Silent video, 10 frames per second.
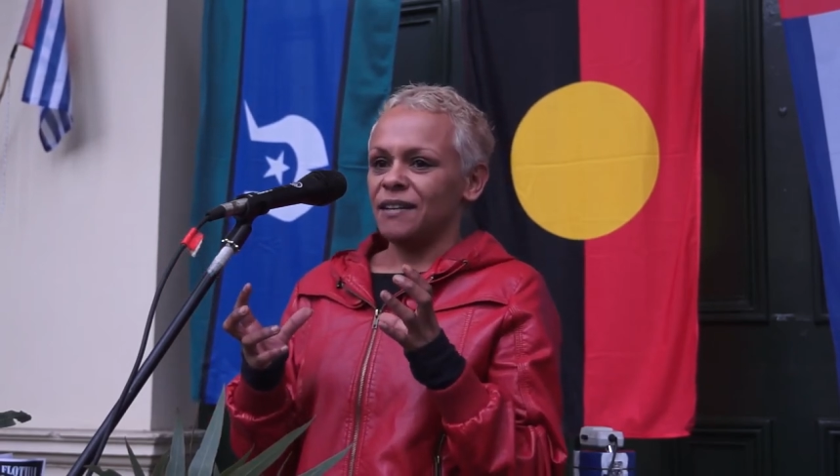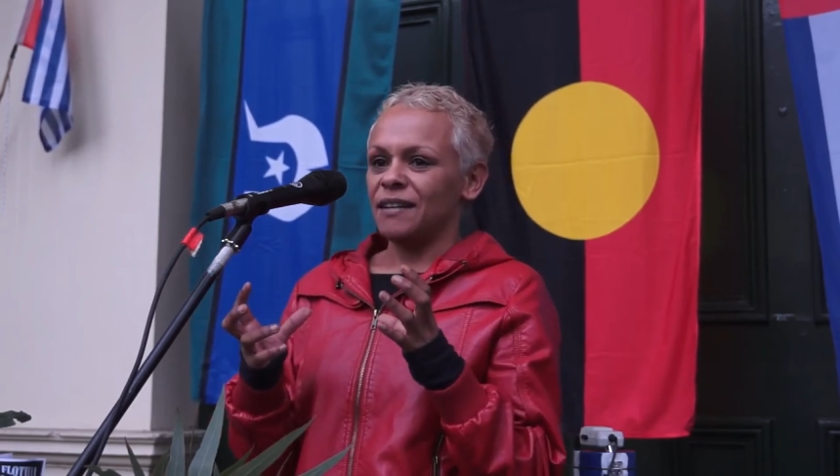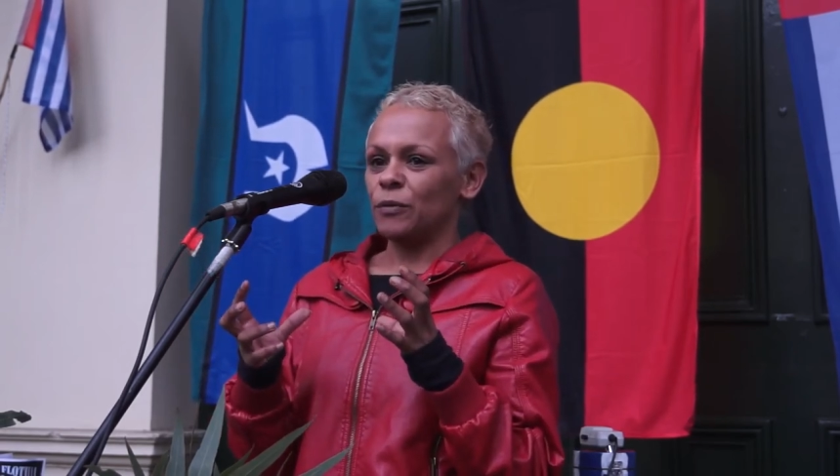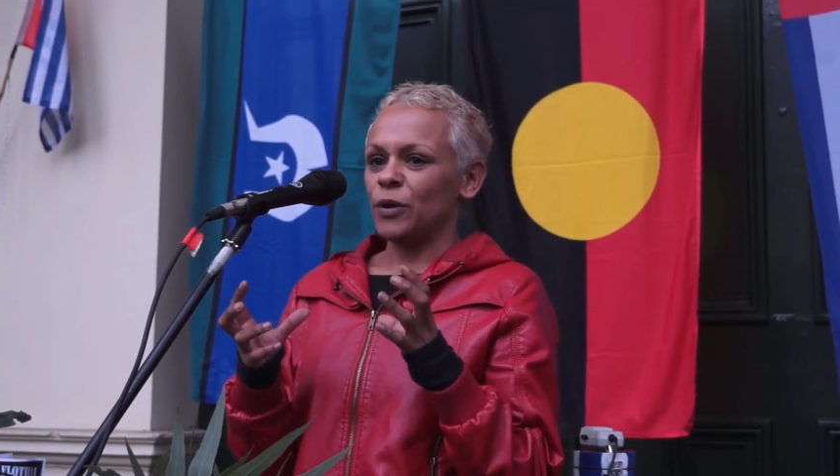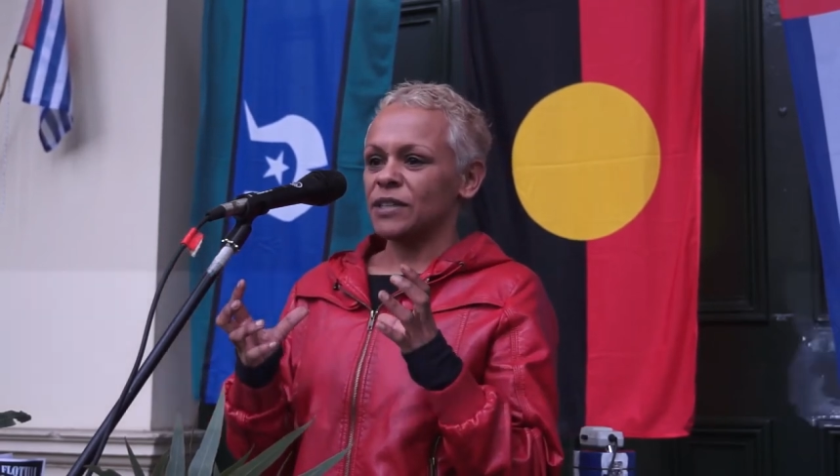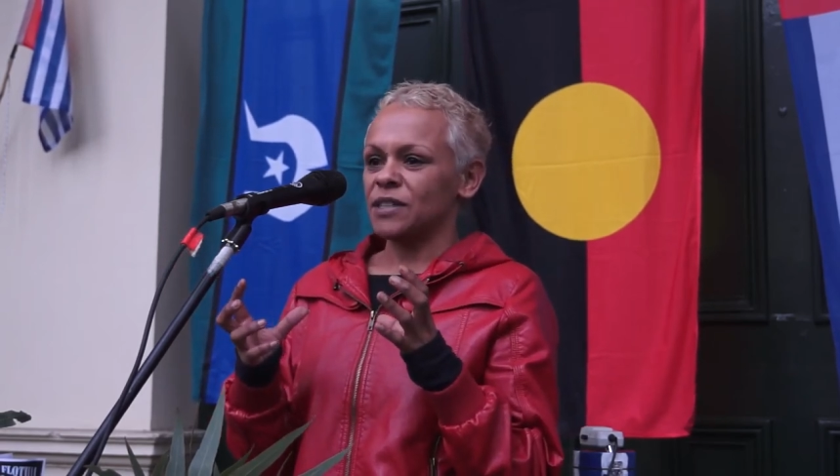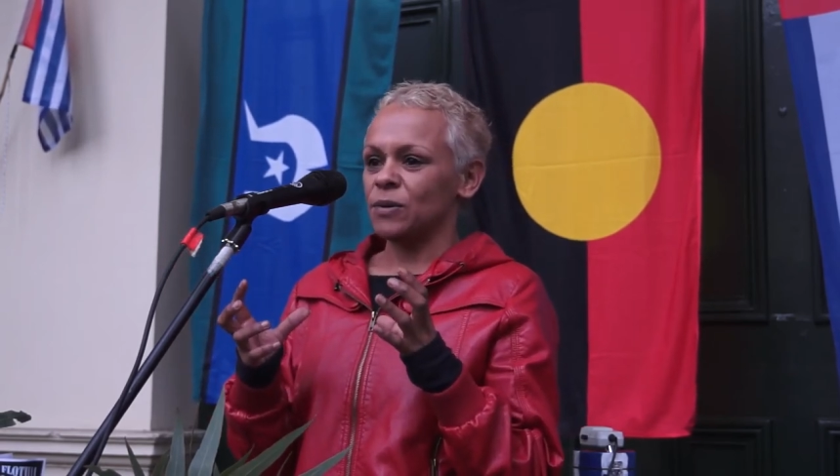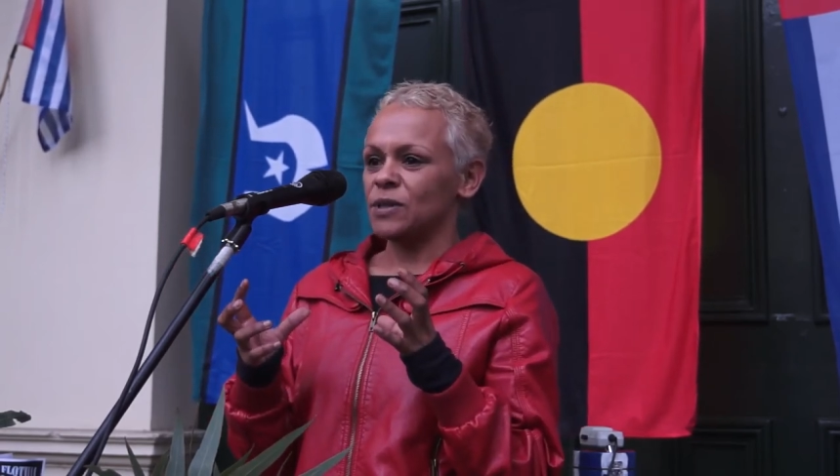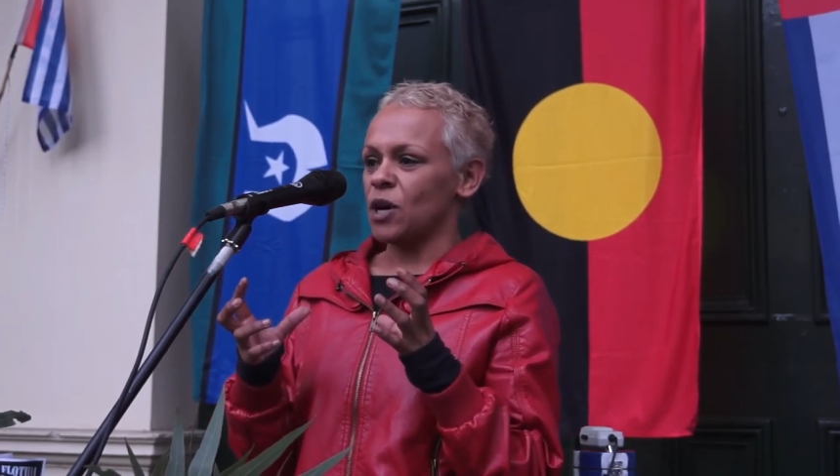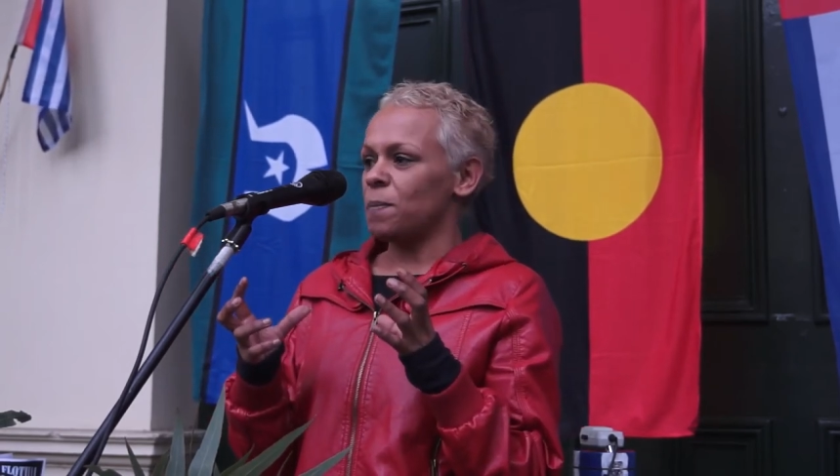that works
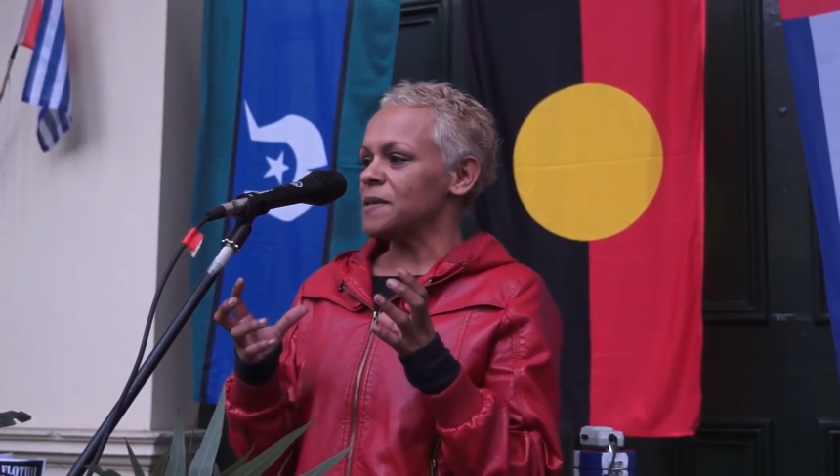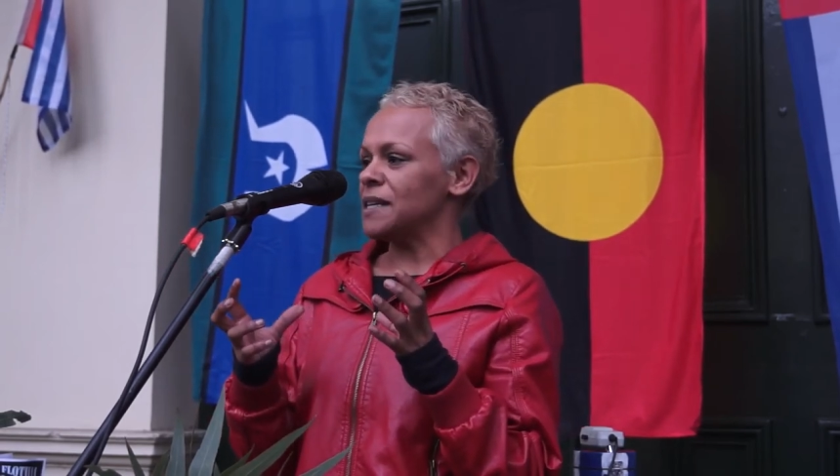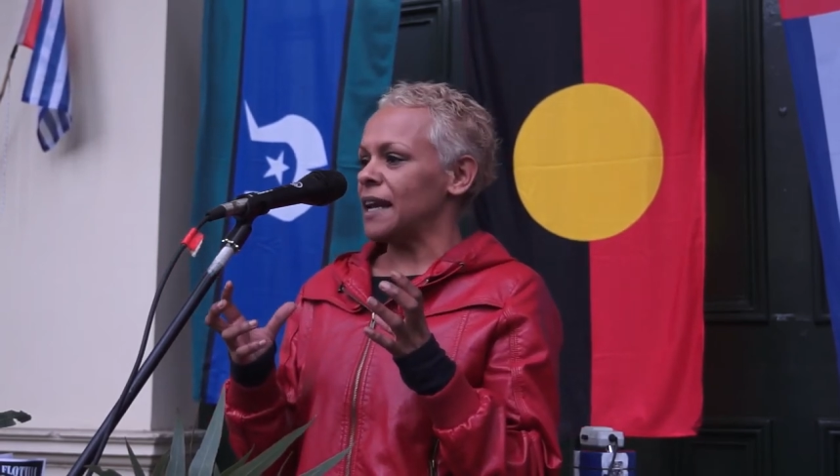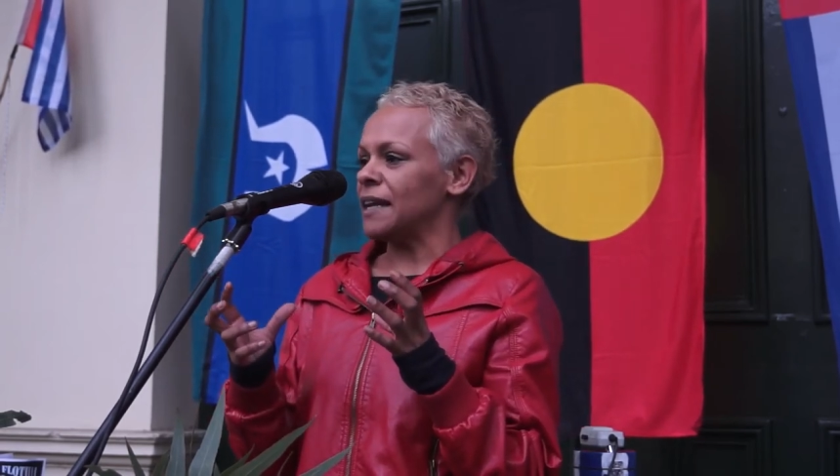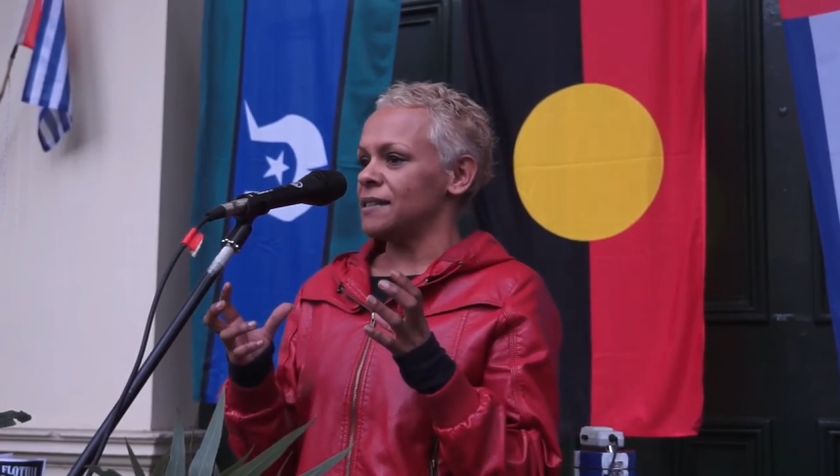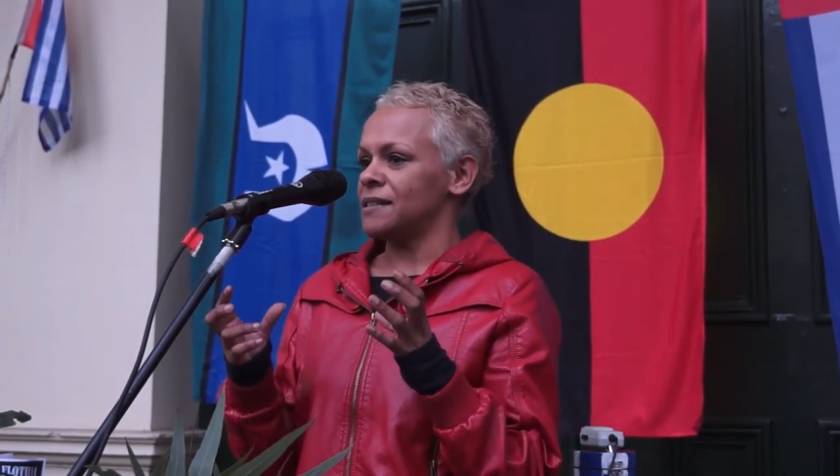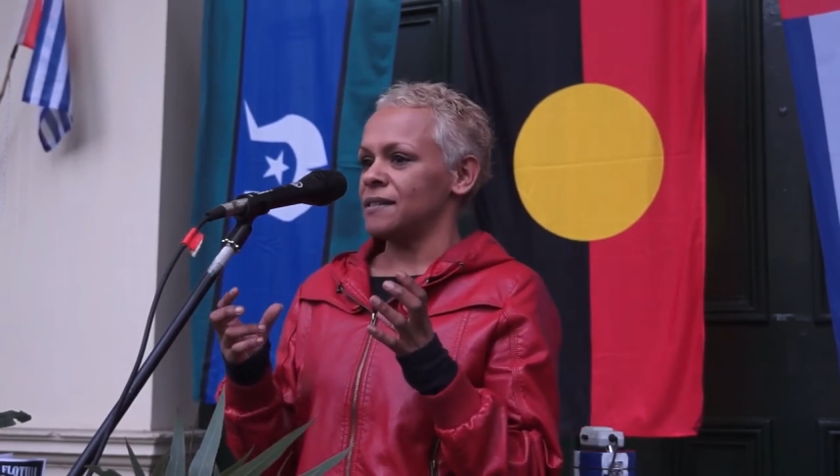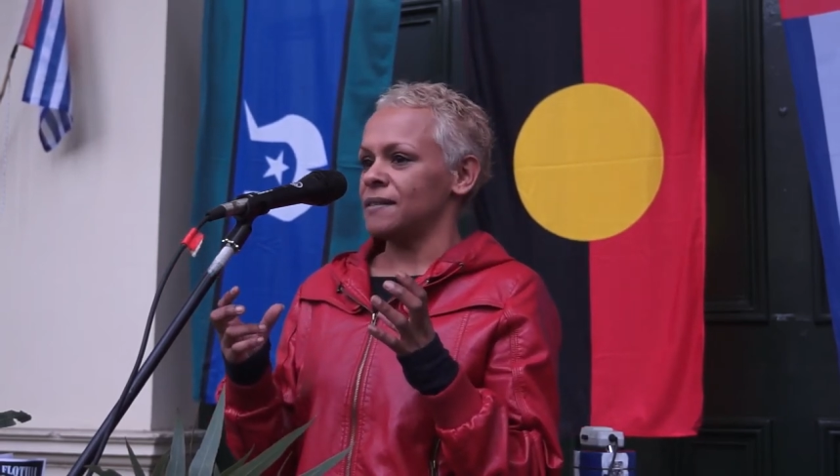towards opposite ends,